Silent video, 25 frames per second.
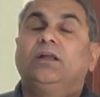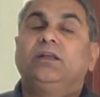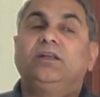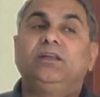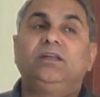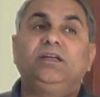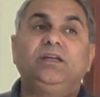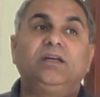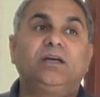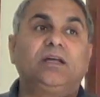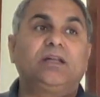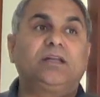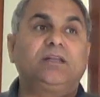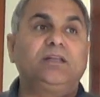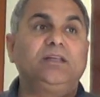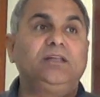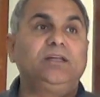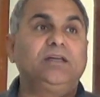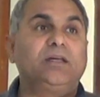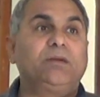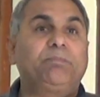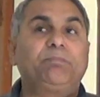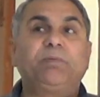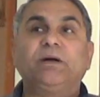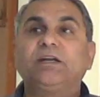
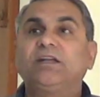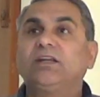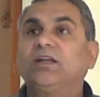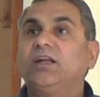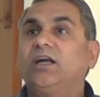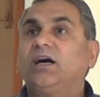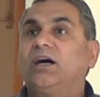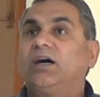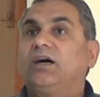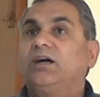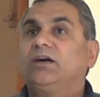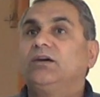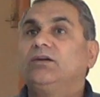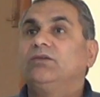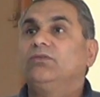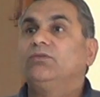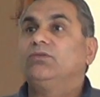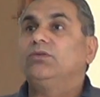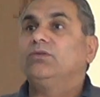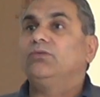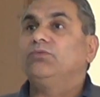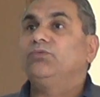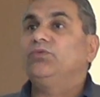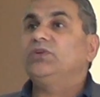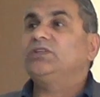near Patna.
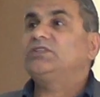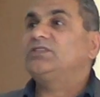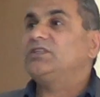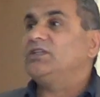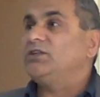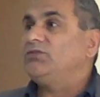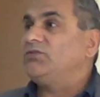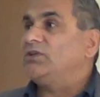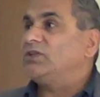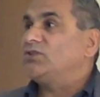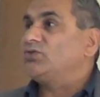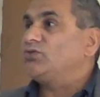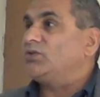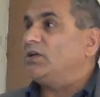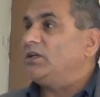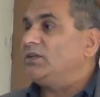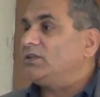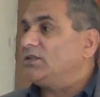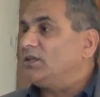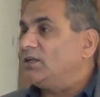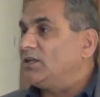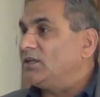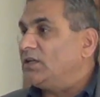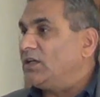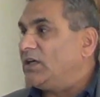Which river join
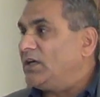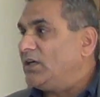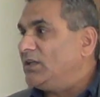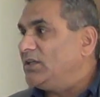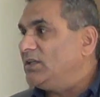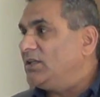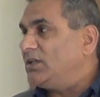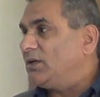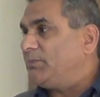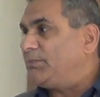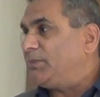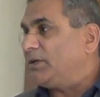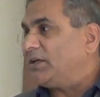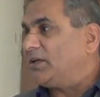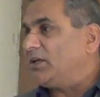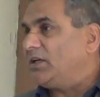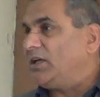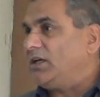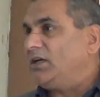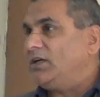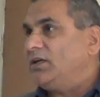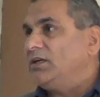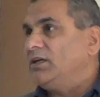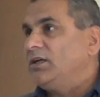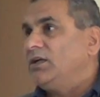Ganga near
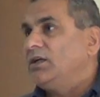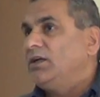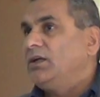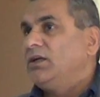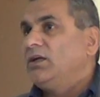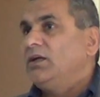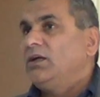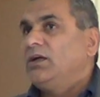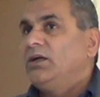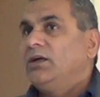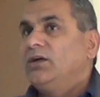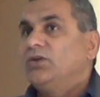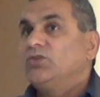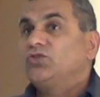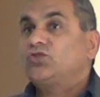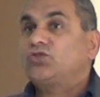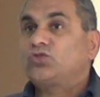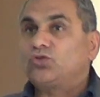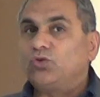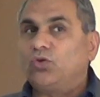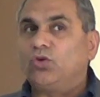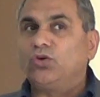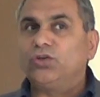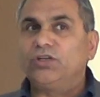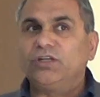Patna?
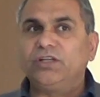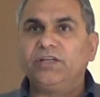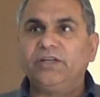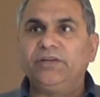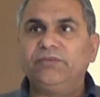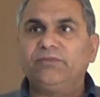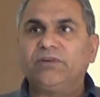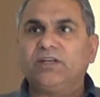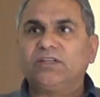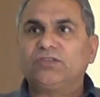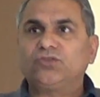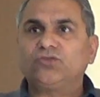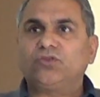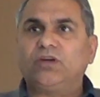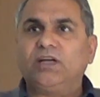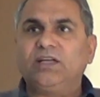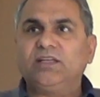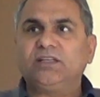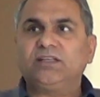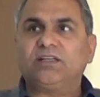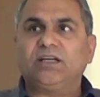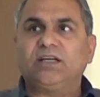Son river join